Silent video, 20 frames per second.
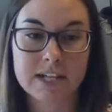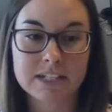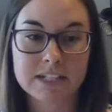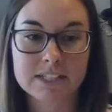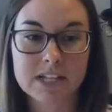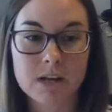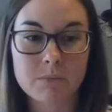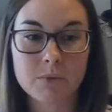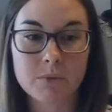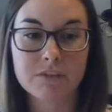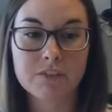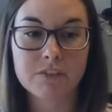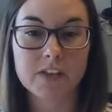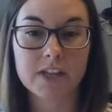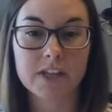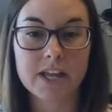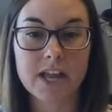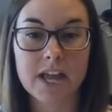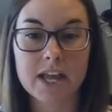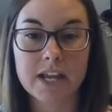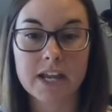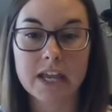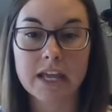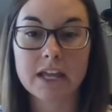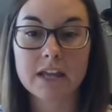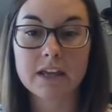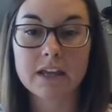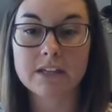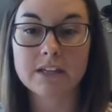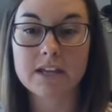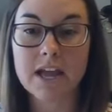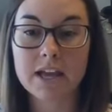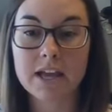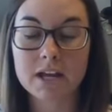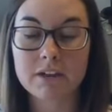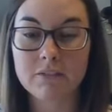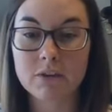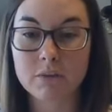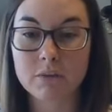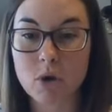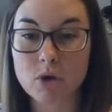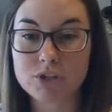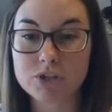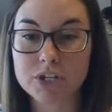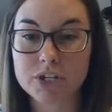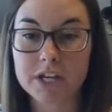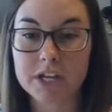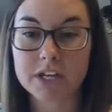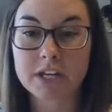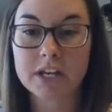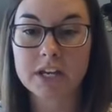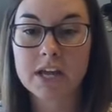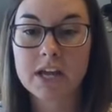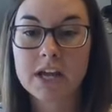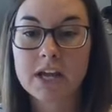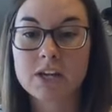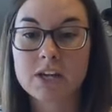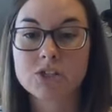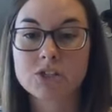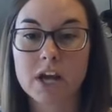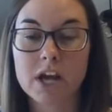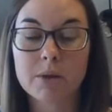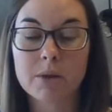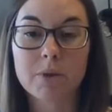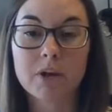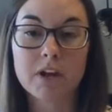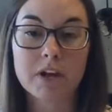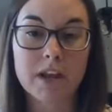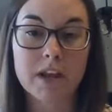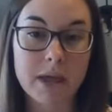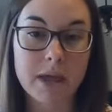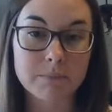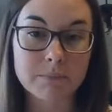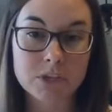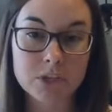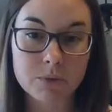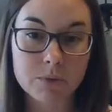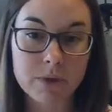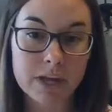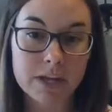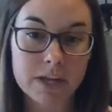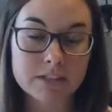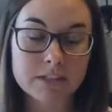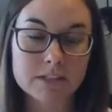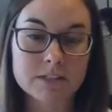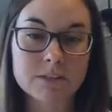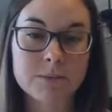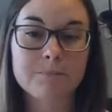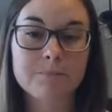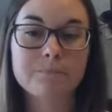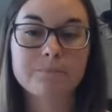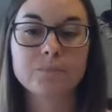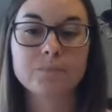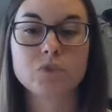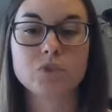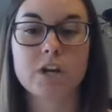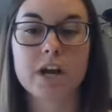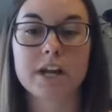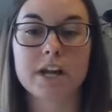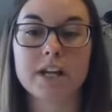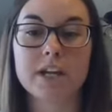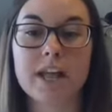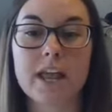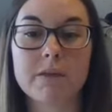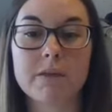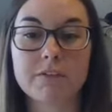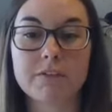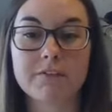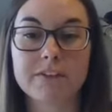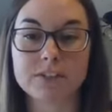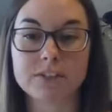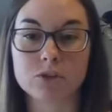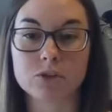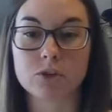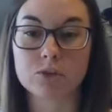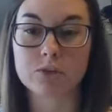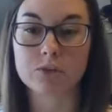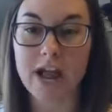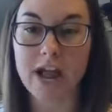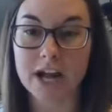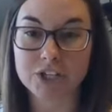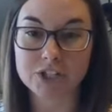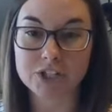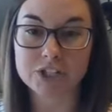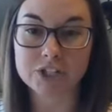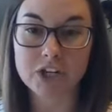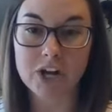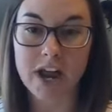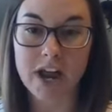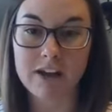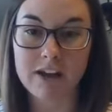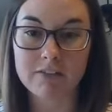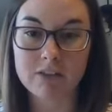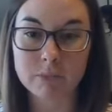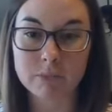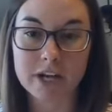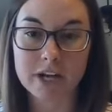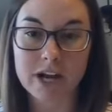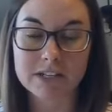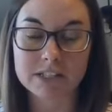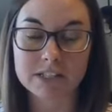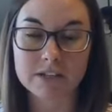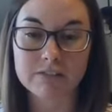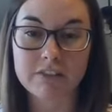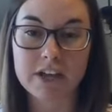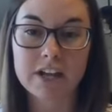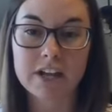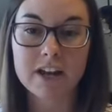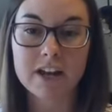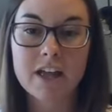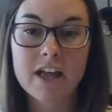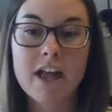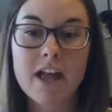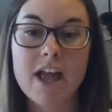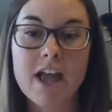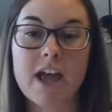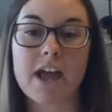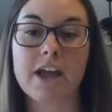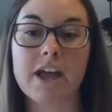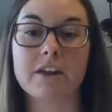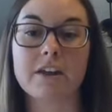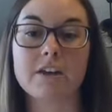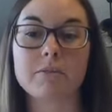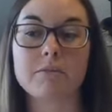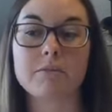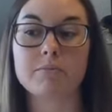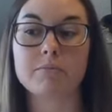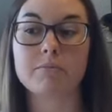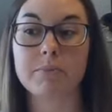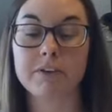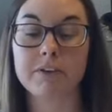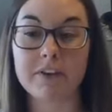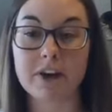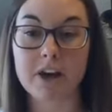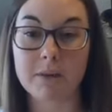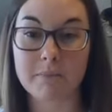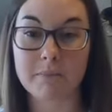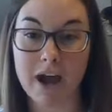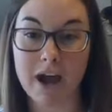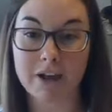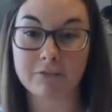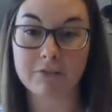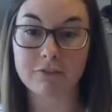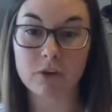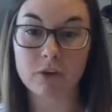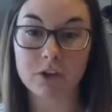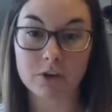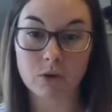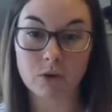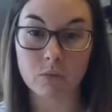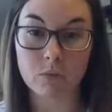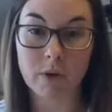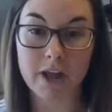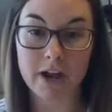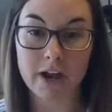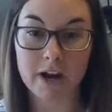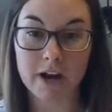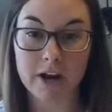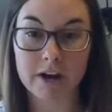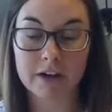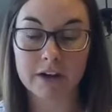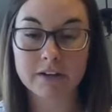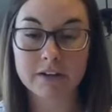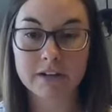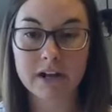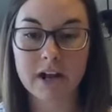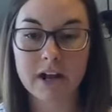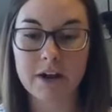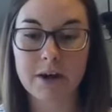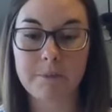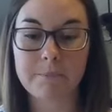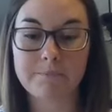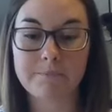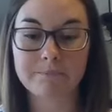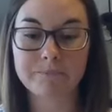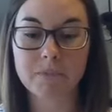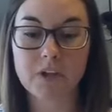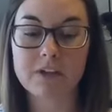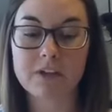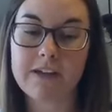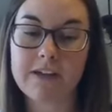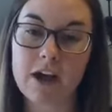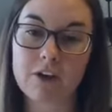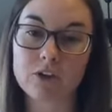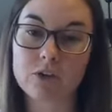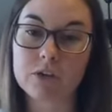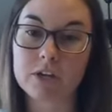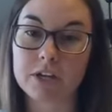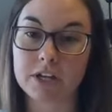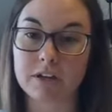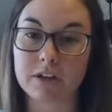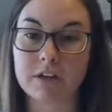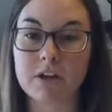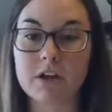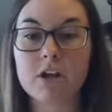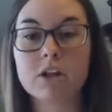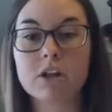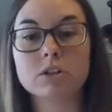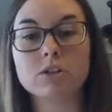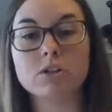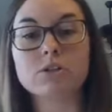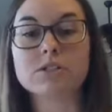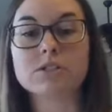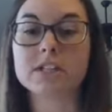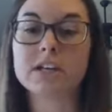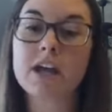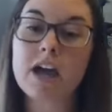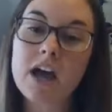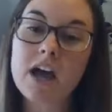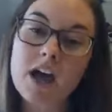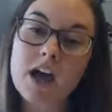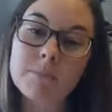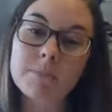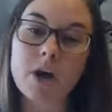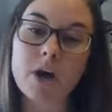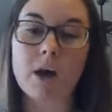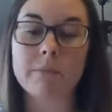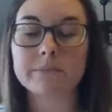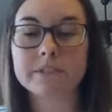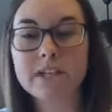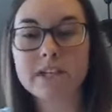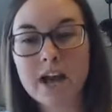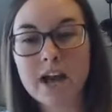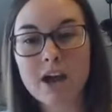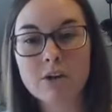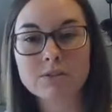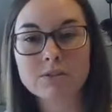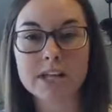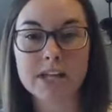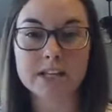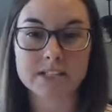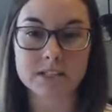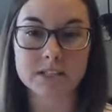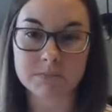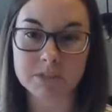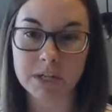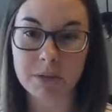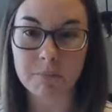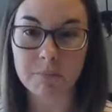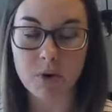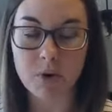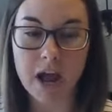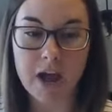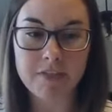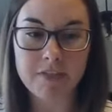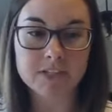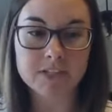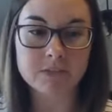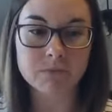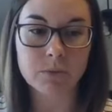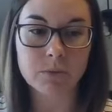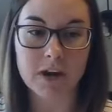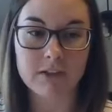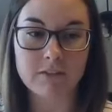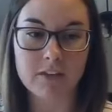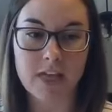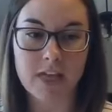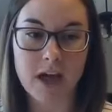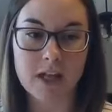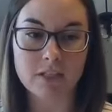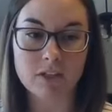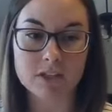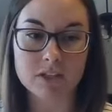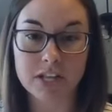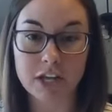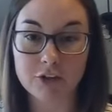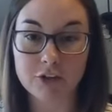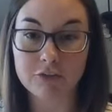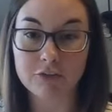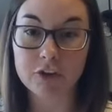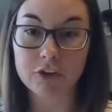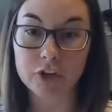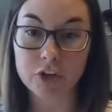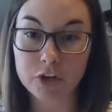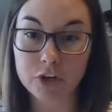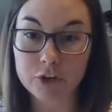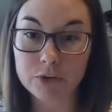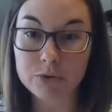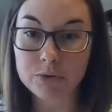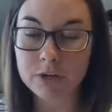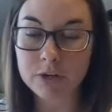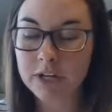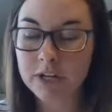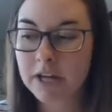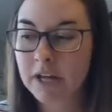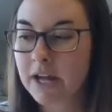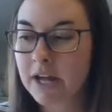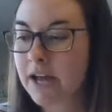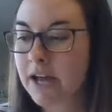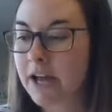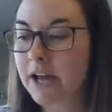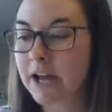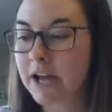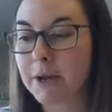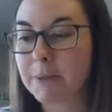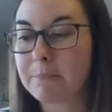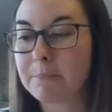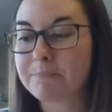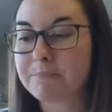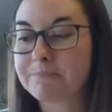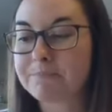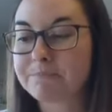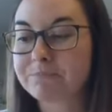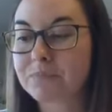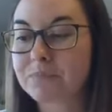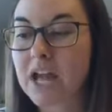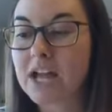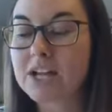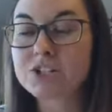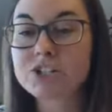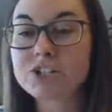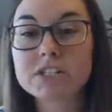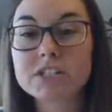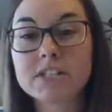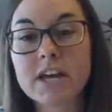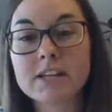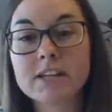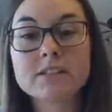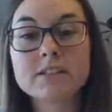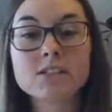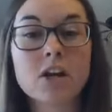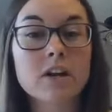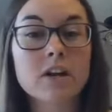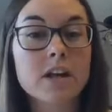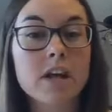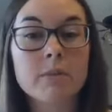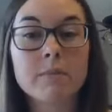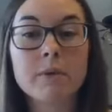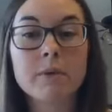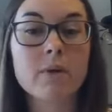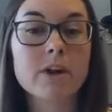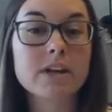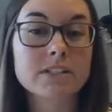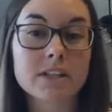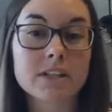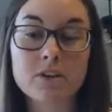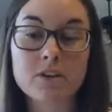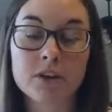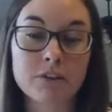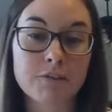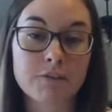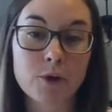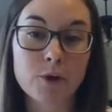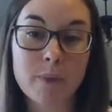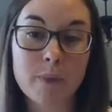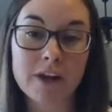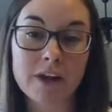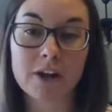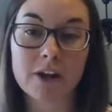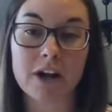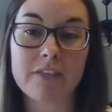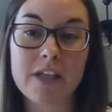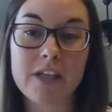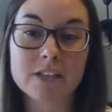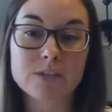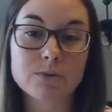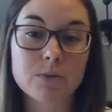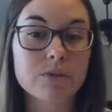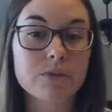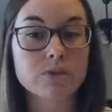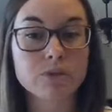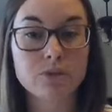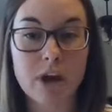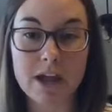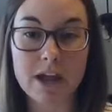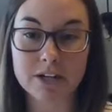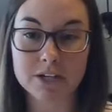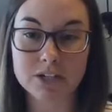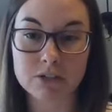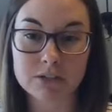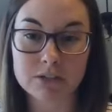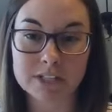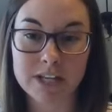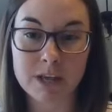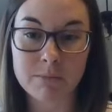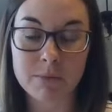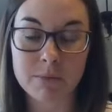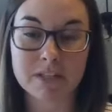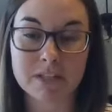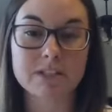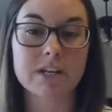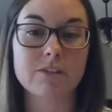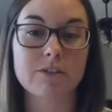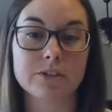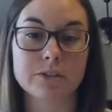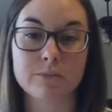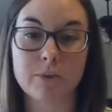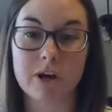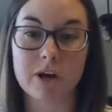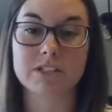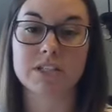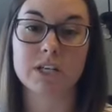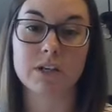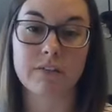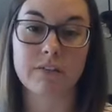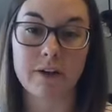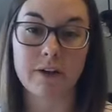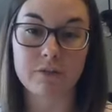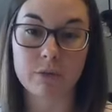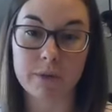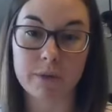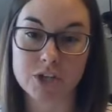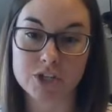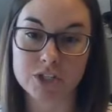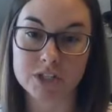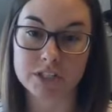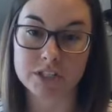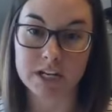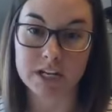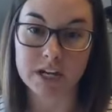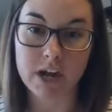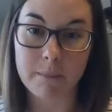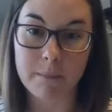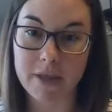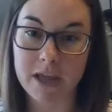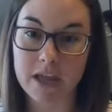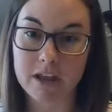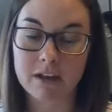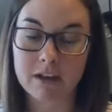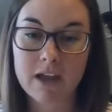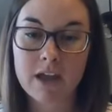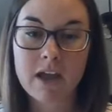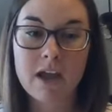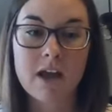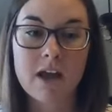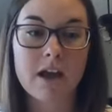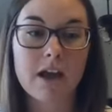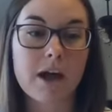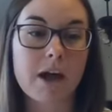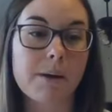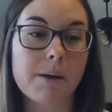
Next time you're feeling any negative emotion, try to put a name to it, try to name the physical reactions you're having because of it, and be very mindful and aware of how you can loosen up, calm down, take some deep breaths, whatever that looks like for you. And just then start naming ways that you can feel better. And that's where those gratitude statements and those positive affirmations can come in.